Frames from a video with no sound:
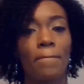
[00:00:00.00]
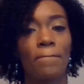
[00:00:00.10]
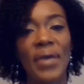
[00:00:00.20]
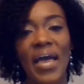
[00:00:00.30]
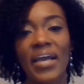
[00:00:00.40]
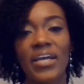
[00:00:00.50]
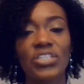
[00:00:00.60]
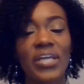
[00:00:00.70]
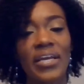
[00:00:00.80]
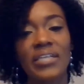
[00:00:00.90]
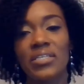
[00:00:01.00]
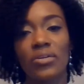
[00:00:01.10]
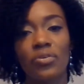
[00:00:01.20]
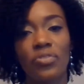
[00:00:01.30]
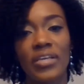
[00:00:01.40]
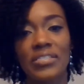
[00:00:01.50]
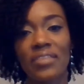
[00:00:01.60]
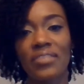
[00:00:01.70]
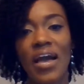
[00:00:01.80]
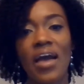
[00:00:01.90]
baggage, like incidental things
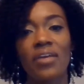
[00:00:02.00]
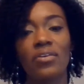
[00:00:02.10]
like that.